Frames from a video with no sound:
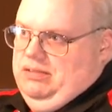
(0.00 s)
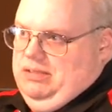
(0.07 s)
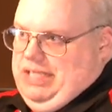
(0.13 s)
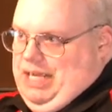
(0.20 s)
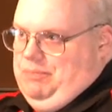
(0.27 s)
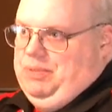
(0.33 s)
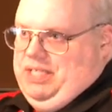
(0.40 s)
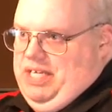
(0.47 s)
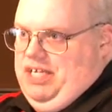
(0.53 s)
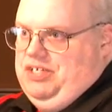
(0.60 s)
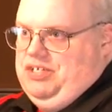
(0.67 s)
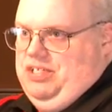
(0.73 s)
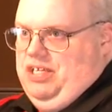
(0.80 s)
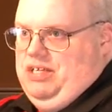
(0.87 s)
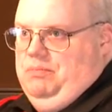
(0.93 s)

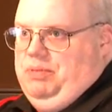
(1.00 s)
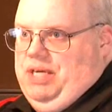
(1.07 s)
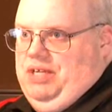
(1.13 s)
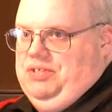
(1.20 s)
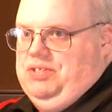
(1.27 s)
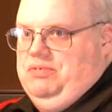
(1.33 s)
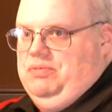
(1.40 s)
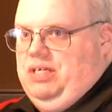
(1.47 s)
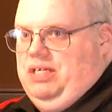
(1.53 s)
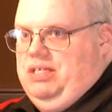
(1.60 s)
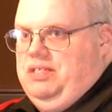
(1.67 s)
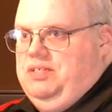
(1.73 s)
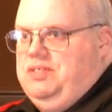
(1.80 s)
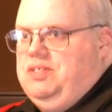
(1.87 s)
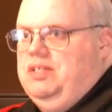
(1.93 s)
application that compiles and
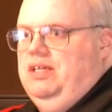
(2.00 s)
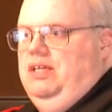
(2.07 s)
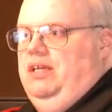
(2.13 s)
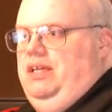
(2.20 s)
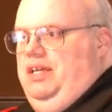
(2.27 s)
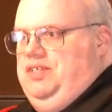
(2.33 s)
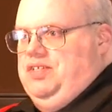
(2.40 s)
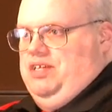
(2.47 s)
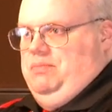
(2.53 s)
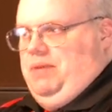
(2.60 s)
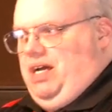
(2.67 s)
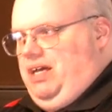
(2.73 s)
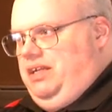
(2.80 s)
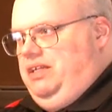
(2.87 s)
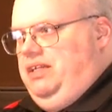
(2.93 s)
runs, is a
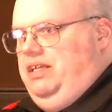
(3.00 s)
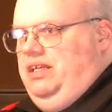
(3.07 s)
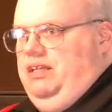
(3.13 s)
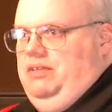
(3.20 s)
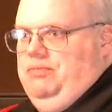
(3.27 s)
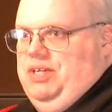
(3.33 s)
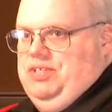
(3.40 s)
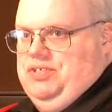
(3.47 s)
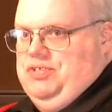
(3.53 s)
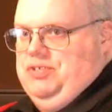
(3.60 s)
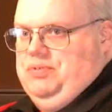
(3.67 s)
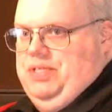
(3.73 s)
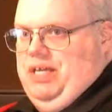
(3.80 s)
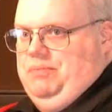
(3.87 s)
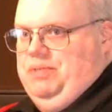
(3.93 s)
commodity, registers
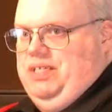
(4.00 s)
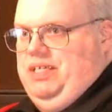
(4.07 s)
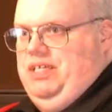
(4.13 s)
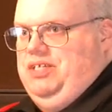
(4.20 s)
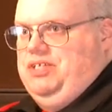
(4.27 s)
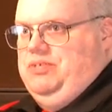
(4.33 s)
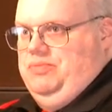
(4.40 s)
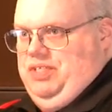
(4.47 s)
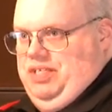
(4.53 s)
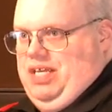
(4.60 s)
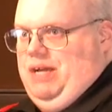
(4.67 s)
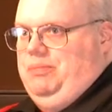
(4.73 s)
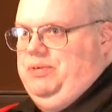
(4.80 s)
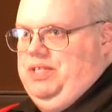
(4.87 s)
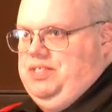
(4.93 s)
the application, with the
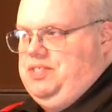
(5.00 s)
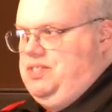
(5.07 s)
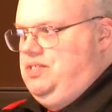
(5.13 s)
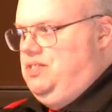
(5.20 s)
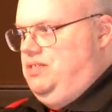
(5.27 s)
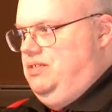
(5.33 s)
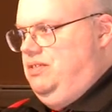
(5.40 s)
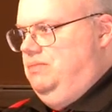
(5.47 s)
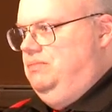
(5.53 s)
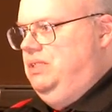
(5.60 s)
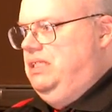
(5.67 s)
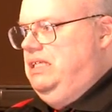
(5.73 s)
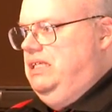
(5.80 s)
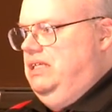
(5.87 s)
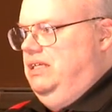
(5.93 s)
operating system,
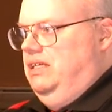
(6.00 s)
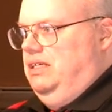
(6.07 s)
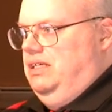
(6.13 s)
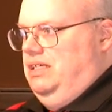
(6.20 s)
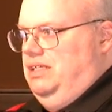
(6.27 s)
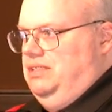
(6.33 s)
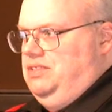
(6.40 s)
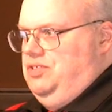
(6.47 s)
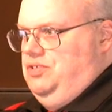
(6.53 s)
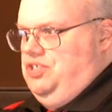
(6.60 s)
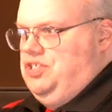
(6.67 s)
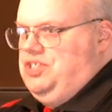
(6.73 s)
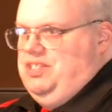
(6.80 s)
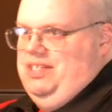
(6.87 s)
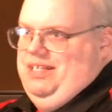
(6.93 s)
uh, to
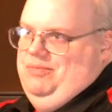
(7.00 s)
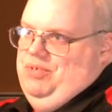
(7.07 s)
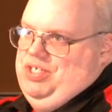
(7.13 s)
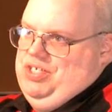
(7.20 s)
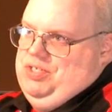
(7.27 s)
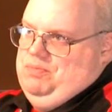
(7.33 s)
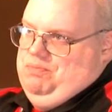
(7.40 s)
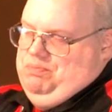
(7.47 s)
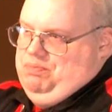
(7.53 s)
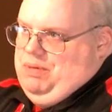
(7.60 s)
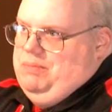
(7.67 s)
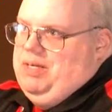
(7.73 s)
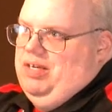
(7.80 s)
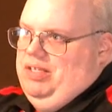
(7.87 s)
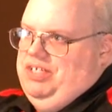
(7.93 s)
just, which is
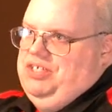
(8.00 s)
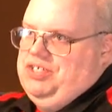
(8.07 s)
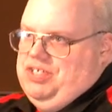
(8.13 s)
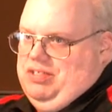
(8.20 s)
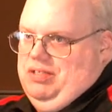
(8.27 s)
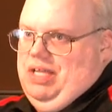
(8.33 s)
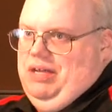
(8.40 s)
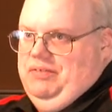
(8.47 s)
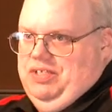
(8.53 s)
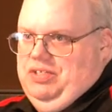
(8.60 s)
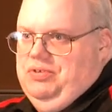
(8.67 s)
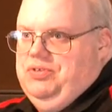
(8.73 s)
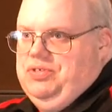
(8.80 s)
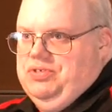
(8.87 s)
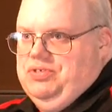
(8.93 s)
primarily just to allow the
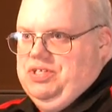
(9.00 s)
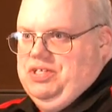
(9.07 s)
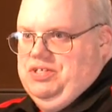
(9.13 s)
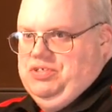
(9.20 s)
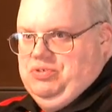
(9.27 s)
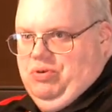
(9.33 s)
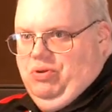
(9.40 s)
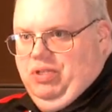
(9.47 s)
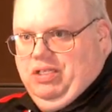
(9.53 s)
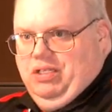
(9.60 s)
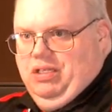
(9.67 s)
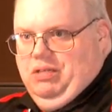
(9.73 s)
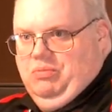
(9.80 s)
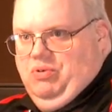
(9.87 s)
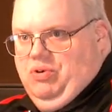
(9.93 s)
user to control it a
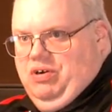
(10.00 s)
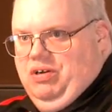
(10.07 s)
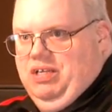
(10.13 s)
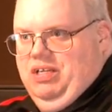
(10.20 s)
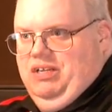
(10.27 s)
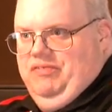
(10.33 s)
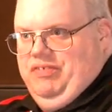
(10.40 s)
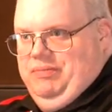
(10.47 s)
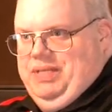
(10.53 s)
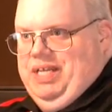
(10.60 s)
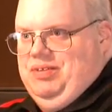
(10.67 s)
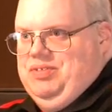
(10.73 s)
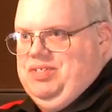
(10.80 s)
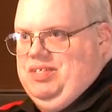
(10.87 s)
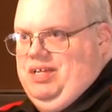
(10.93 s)
little more from the
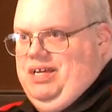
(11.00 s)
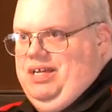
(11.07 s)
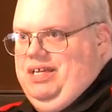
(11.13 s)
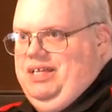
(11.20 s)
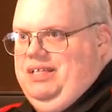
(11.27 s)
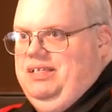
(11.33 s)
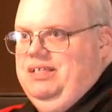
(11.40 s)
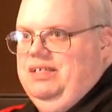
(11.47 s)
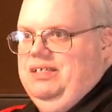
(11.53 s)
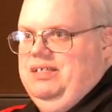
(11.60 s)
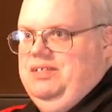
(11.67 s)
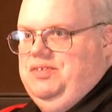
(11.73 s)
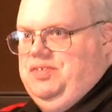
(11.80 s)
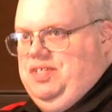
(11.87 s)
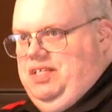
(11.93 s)
outside,
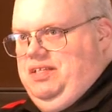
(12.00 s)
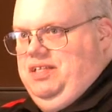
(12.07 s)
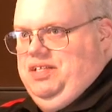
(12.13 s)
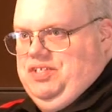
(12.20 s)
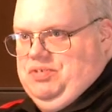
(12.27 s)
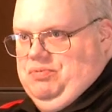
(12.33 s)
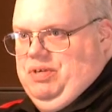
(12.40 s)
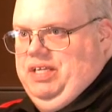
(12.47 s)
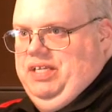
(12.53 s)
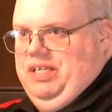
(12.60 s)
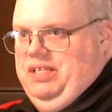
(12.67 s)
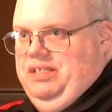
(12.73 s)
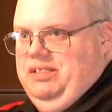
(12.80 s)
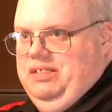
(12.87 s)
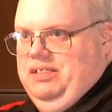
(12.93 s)
see that it's running,
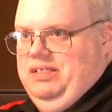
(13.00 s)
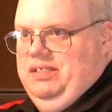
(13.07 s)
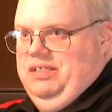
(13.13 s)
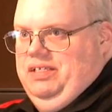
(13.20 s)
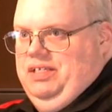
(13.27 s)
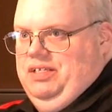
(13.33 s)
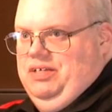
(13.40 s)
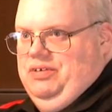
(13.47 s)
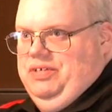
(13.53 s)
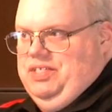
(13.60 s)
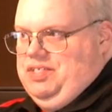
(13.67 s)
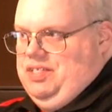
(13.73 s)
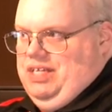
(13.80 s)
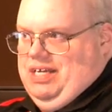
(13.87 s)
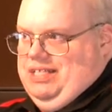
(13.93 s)
you know,
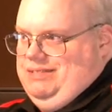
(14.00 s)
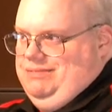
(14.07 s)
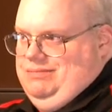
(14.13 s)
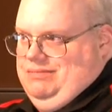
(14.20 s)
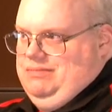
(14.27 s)
it's not